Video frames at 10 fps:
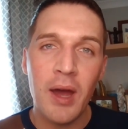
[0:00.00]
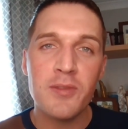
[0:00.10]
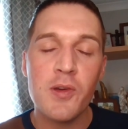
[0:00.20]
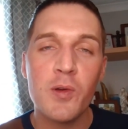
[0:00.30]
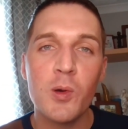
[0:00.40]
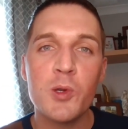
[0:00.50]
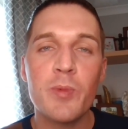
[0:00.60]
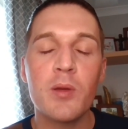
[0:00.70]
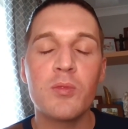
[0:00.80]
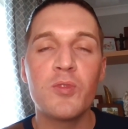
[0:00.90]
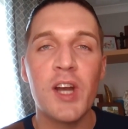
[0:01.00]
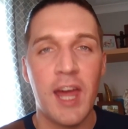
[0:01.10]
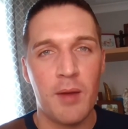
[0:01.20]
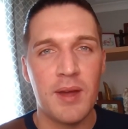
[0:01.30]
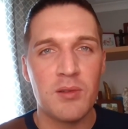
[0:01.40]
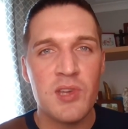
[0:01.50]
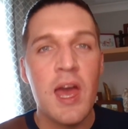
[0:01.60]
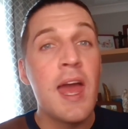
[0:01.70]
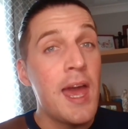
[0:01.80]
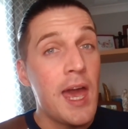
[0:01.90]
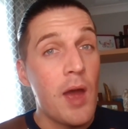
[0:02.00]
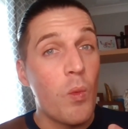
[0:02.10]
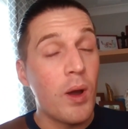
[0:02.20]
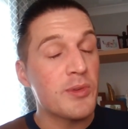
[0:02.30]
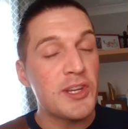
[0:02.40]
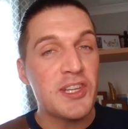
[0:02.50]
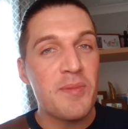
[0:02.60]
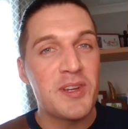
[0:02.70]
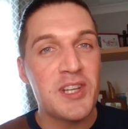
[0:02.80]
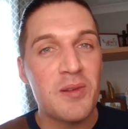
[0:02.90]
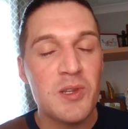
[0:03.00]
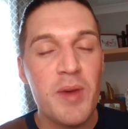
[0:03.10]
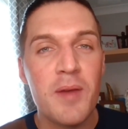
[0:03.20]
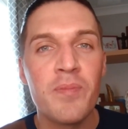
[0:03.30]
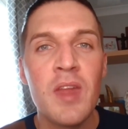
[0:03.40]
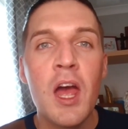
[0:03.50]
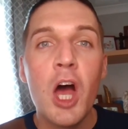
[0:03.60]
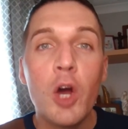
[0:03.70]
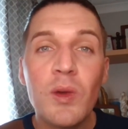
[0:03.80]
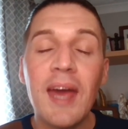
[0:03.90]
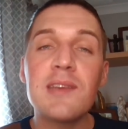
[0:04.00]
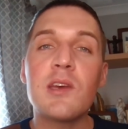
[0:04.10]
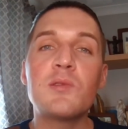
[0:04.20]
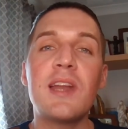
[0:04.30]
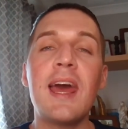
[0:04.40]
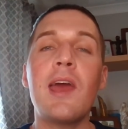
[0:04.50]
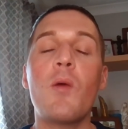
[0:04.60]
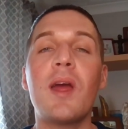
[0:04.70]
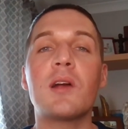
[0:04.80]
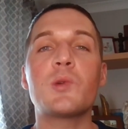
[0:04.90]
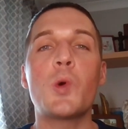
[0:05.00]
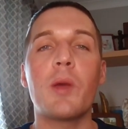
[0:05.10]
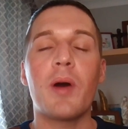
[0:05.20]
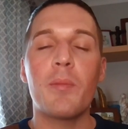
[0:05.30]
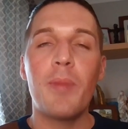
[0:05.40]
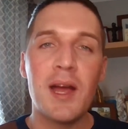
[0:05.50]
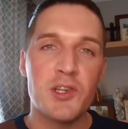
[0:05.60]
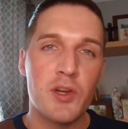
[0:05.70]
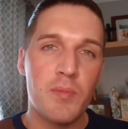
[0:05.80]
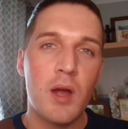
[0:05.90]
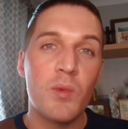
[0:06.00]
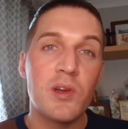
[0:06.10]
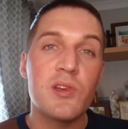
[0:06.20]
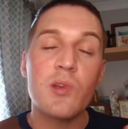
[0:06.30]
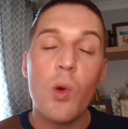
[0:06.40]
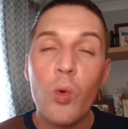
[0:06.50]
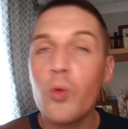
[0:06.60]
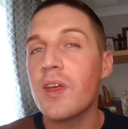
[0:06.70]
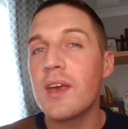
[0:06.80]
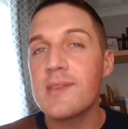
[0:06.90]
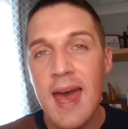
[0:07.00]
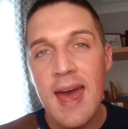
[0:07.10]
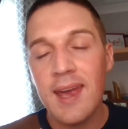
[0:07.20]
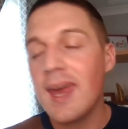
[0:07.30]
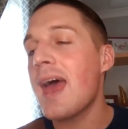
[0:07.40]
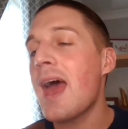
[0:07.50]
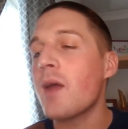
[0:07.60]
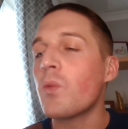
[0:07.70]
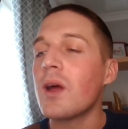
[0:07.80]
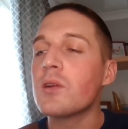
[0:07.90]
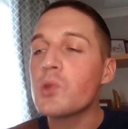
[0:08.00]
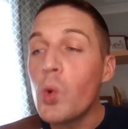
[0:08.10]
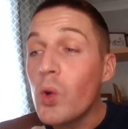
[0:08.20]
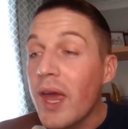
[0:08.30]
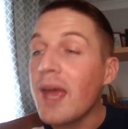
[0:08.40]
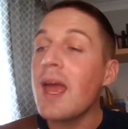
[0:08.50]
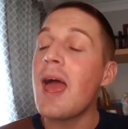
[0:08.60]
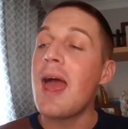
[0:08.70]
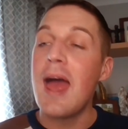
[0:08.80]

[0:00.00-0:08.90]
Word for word: don't have to, of course, but it would really help me out and uh, where I'm trying to get my channel to be. Okay, so today we are talking about a passion of mine, which is all things hair care, and we are talking